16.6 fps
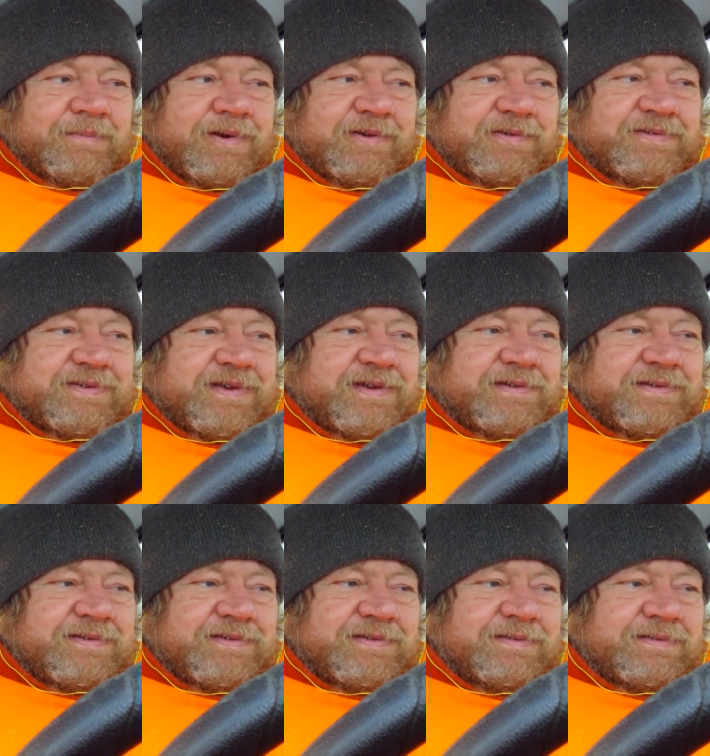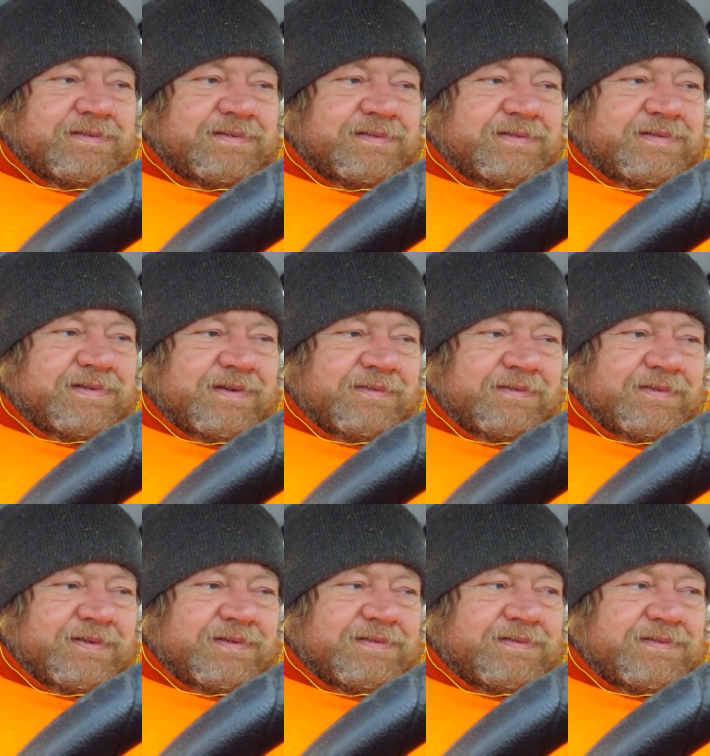Mars Station
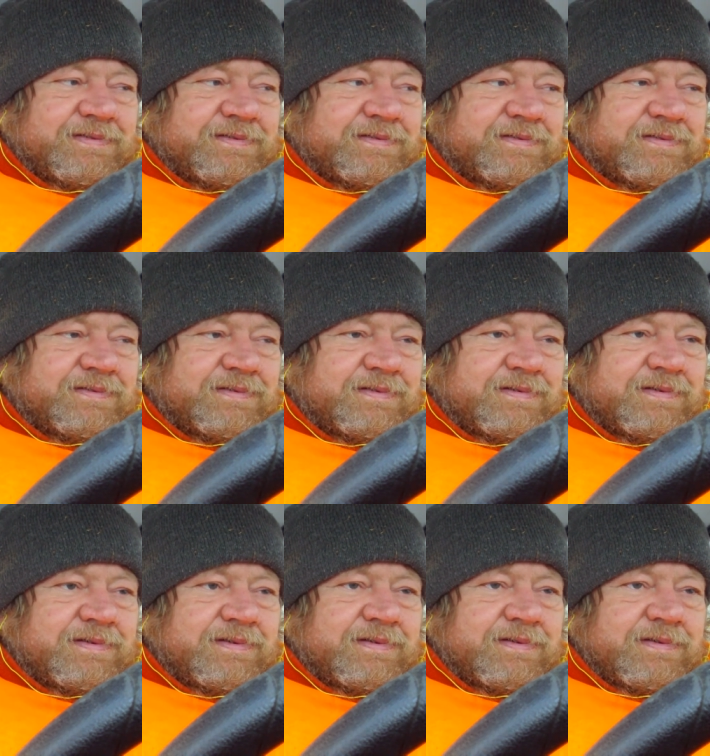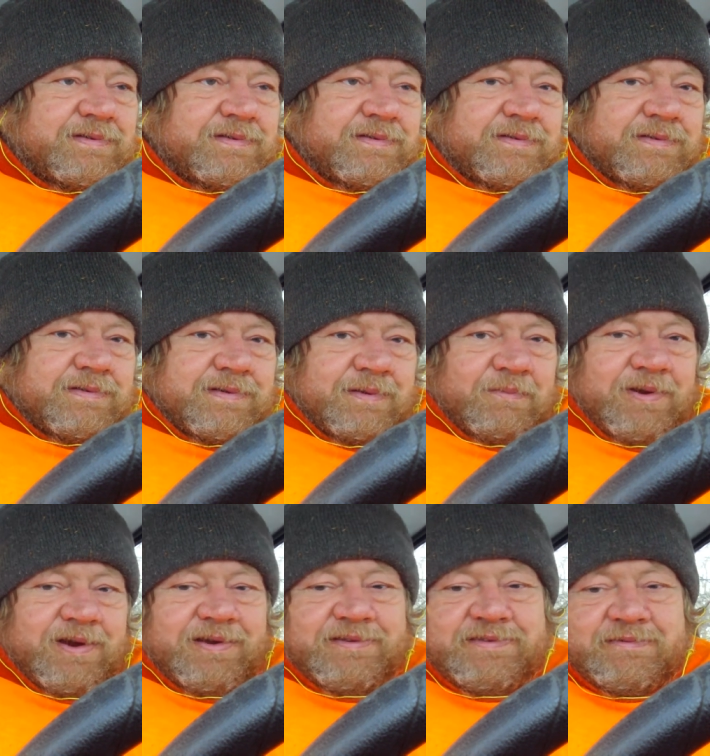series. I
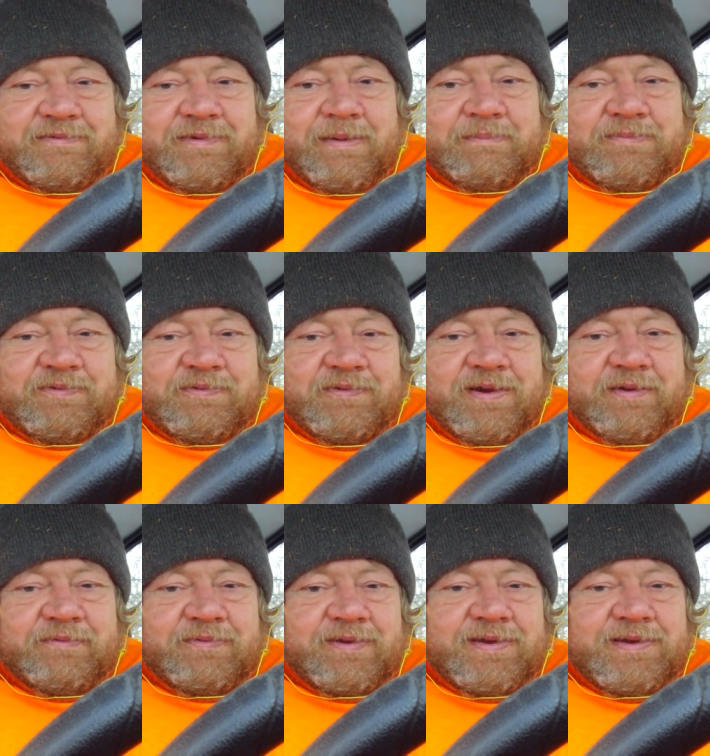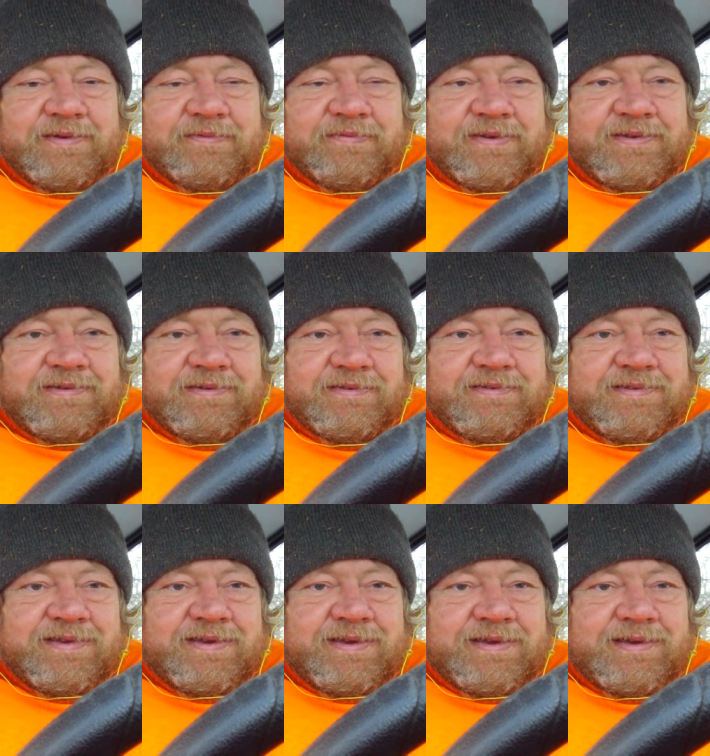write a script for every individual
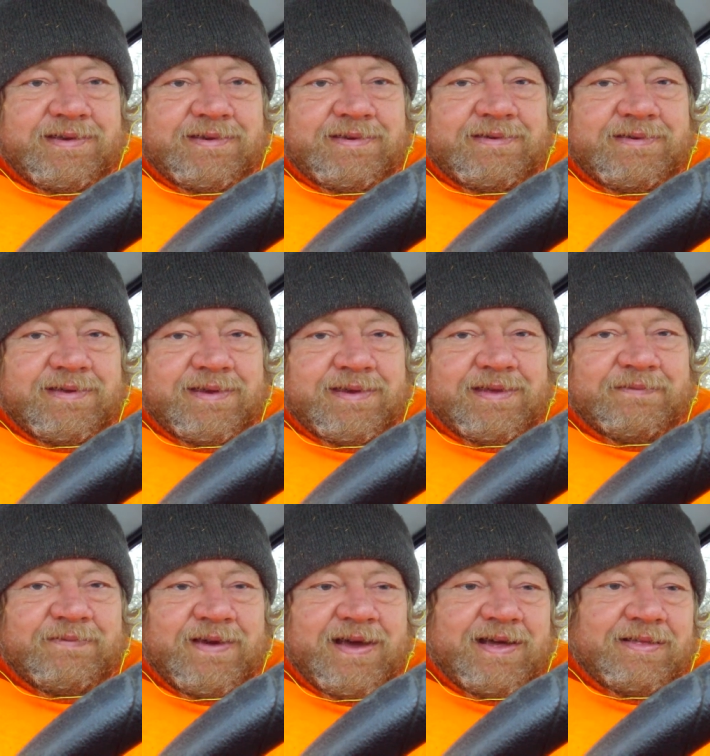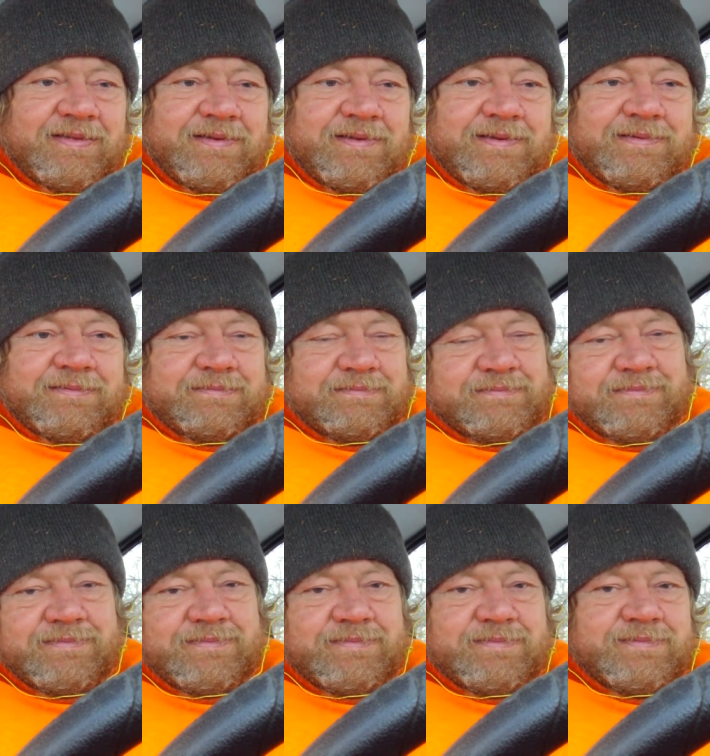scene, and I follow it
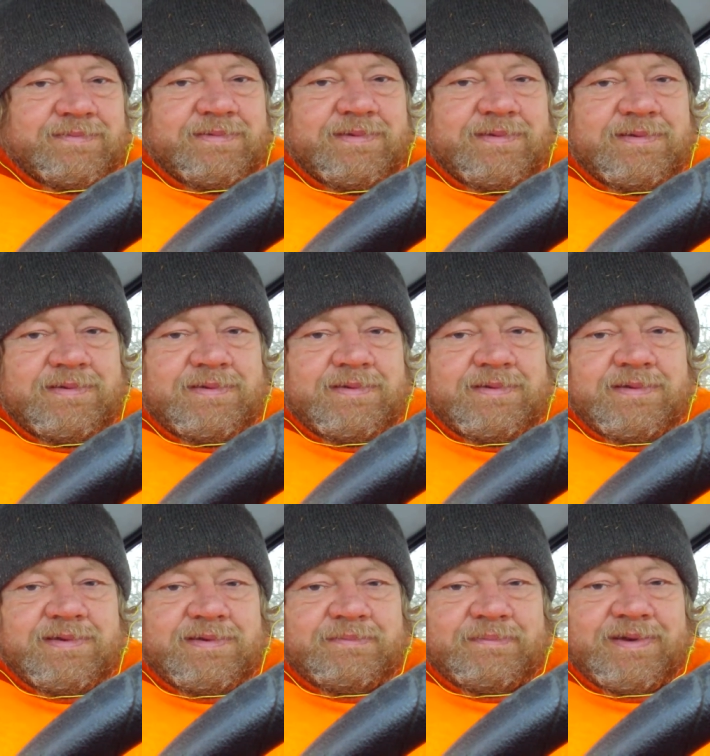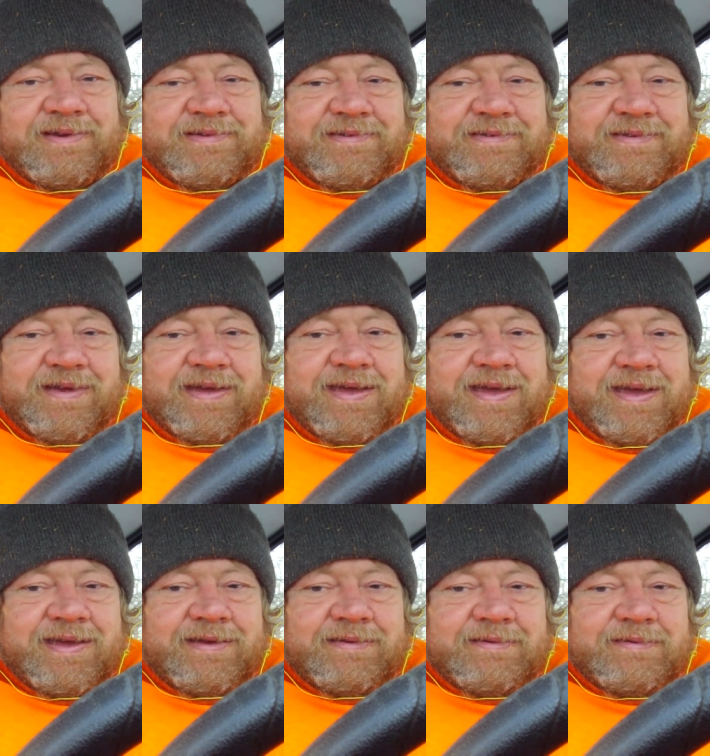as much as I
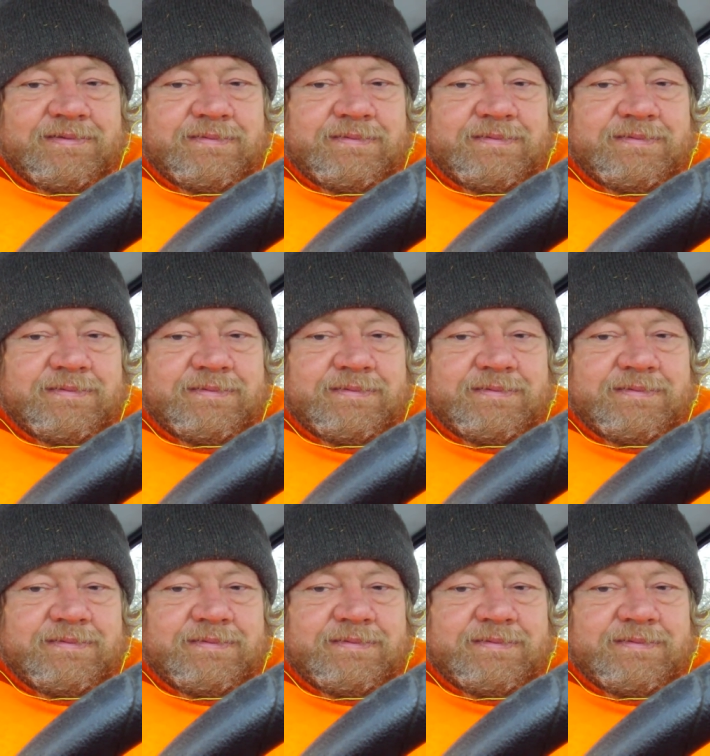can.